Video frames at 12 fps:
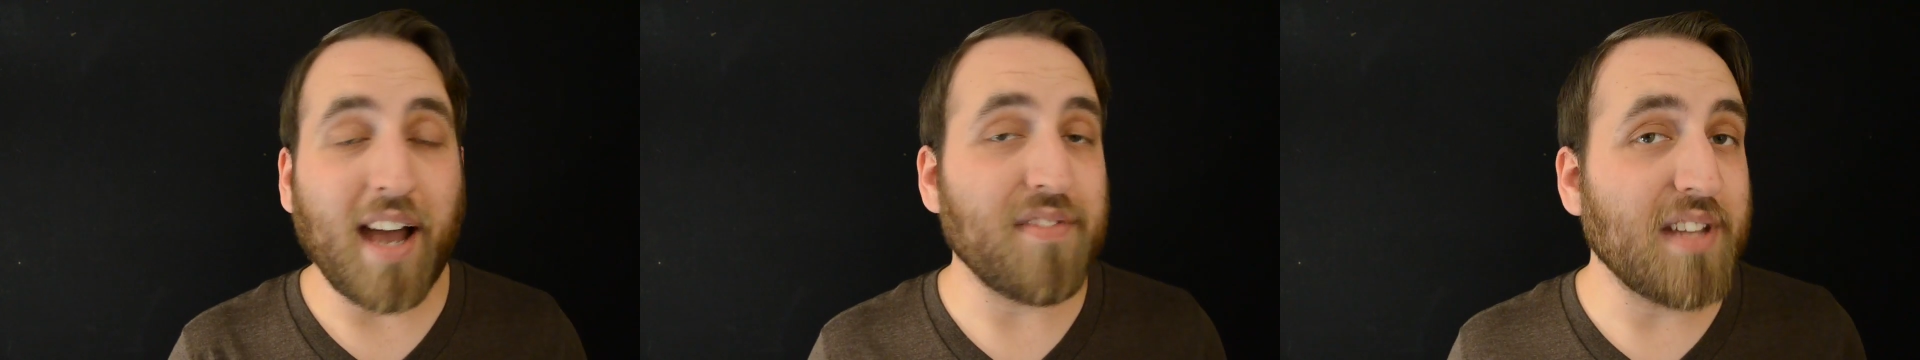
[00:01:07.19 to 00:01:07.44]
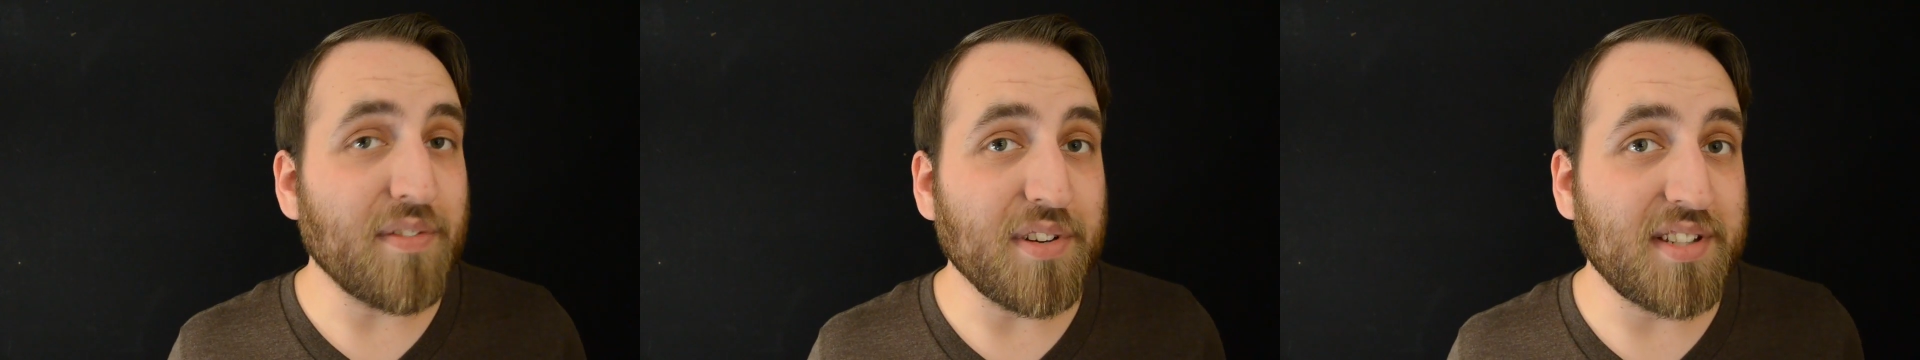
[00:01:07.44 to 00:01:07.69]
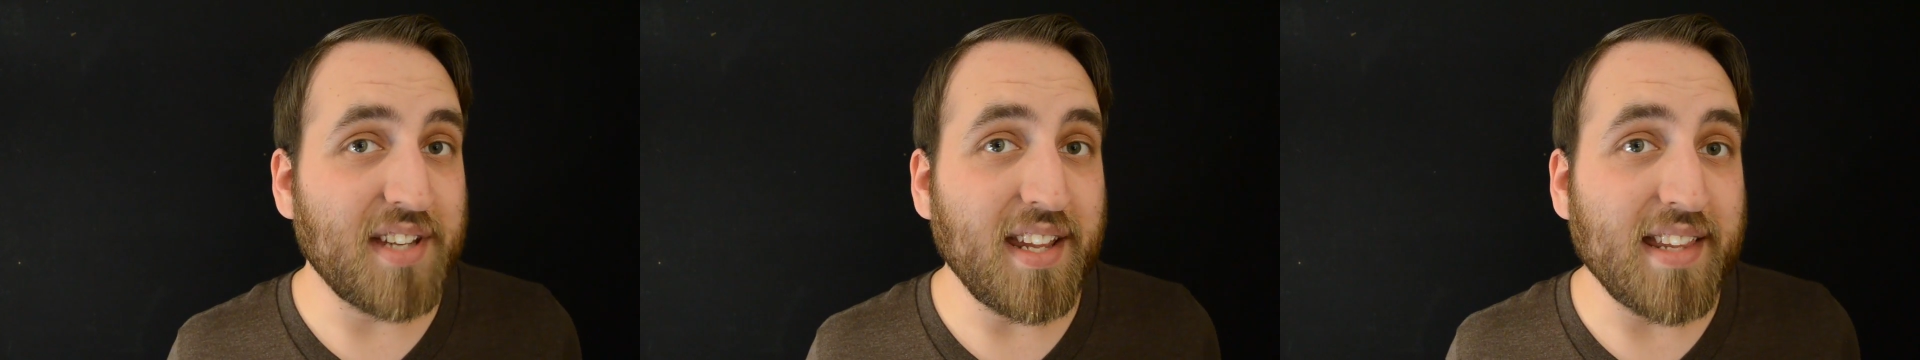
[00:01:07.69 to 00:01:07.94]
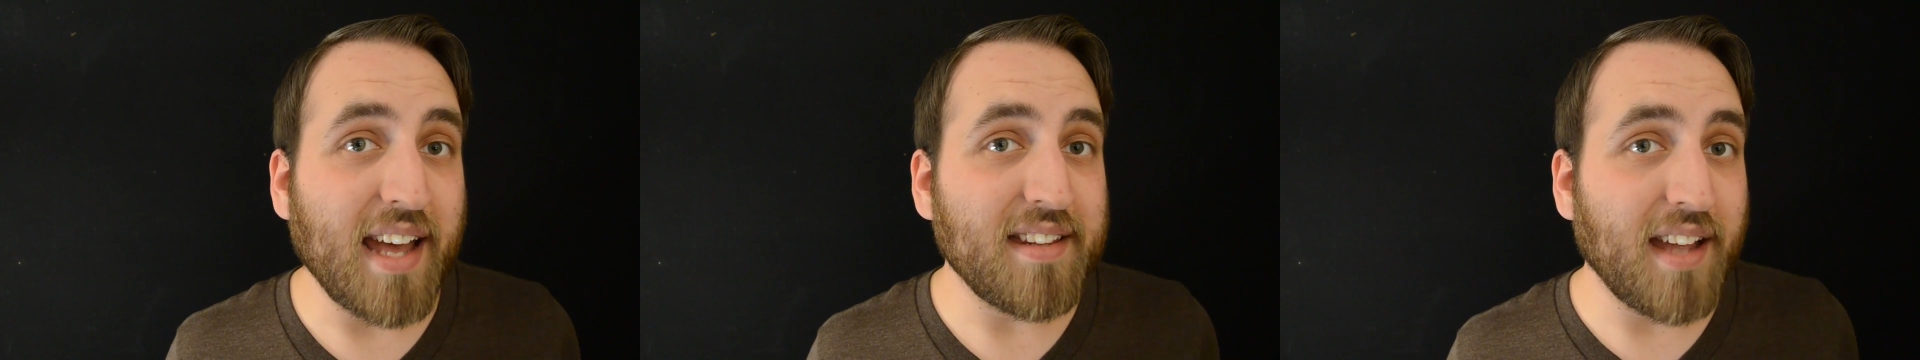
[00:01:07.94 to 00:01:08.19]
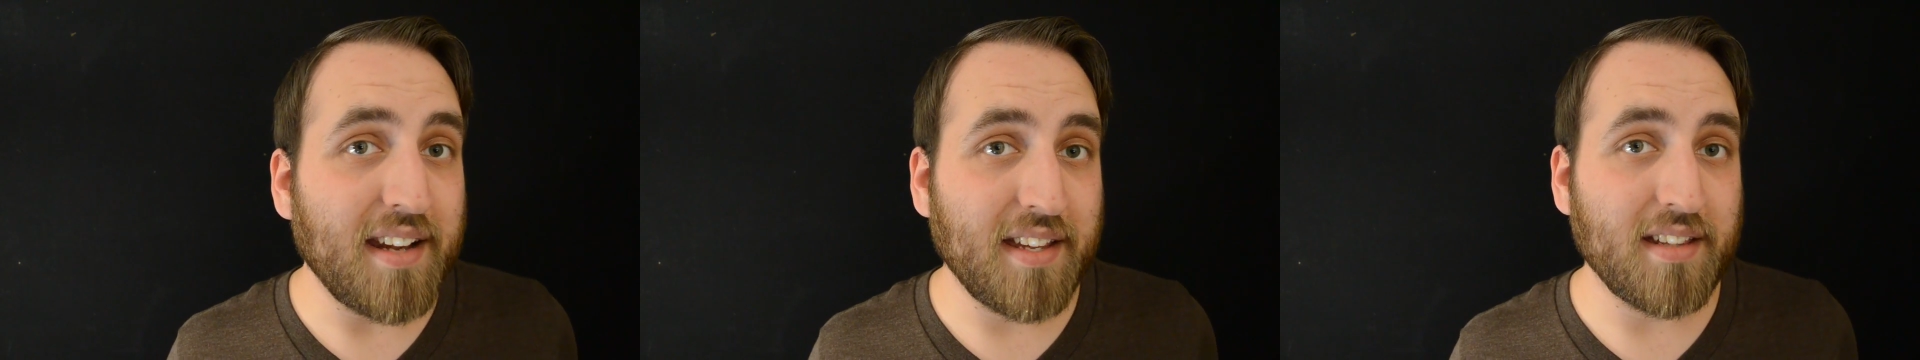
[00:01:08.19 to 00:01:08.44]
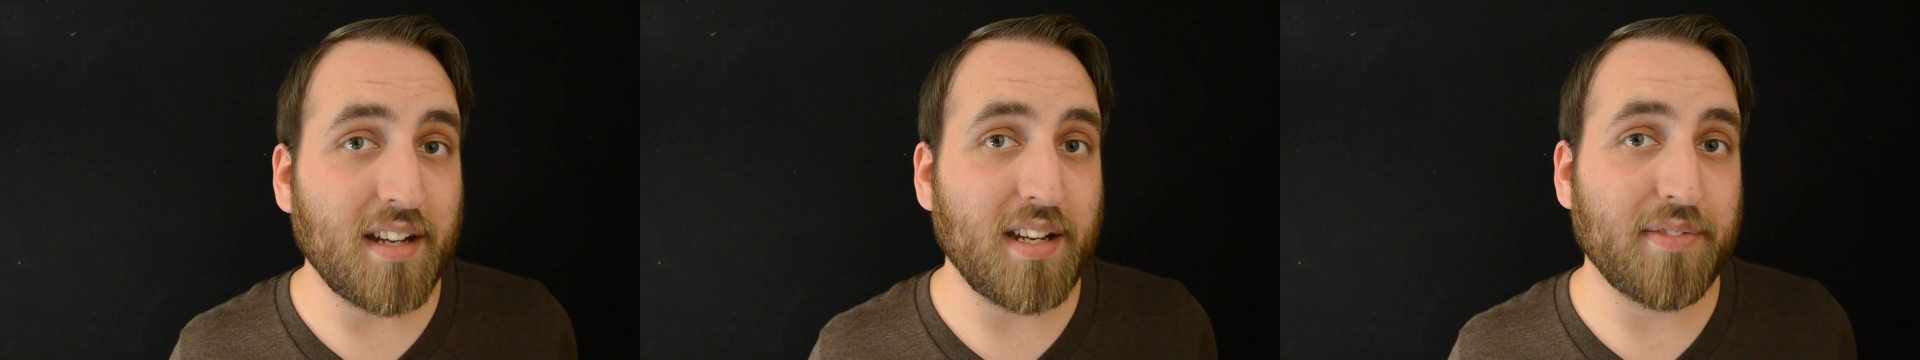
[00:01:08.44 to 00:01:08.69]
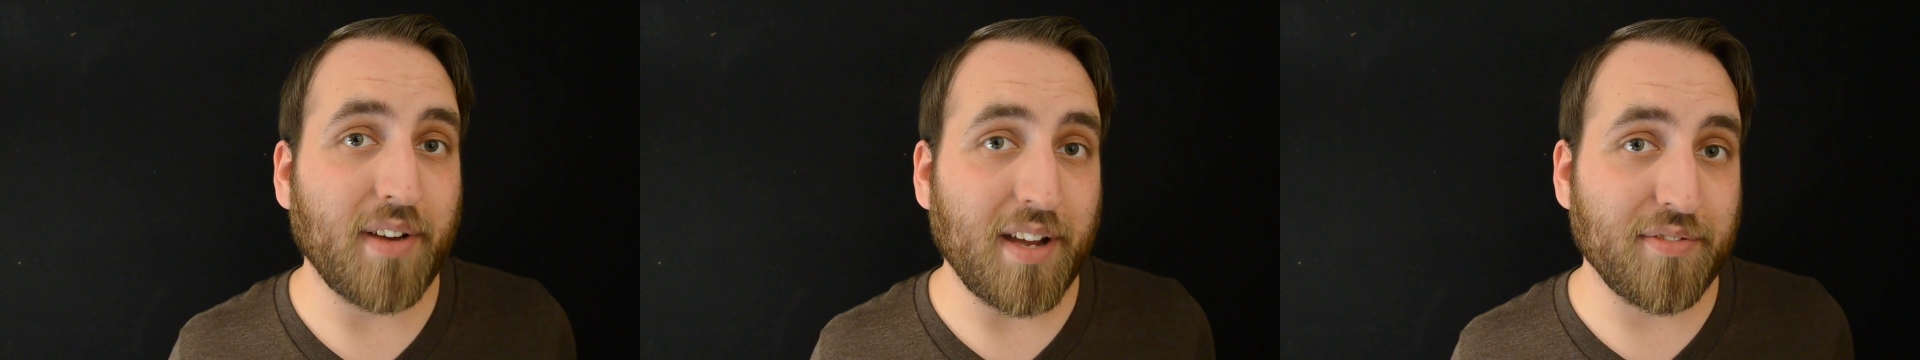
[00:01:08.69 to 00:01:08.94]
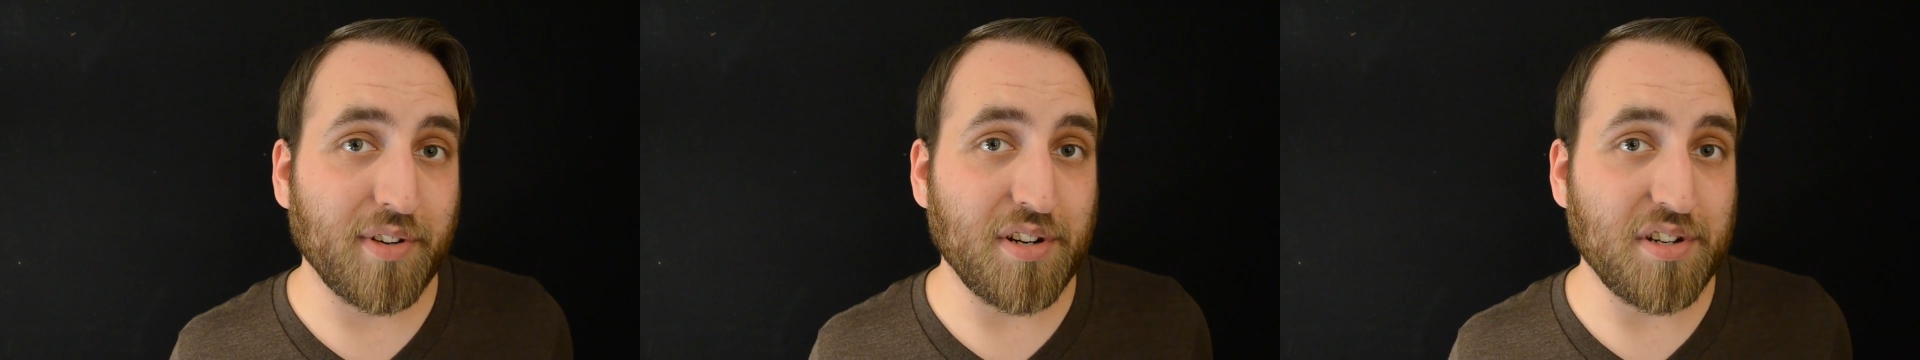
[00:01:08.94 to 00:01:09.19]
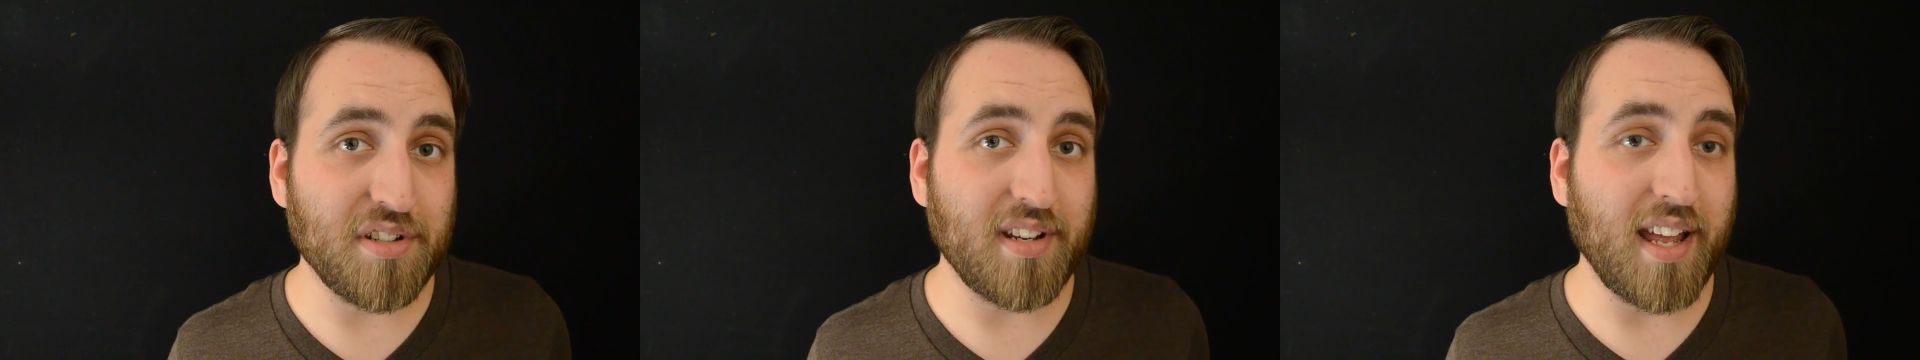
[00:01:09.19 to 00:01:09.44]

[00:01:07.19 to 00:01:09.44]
I've never seen that 1995 version,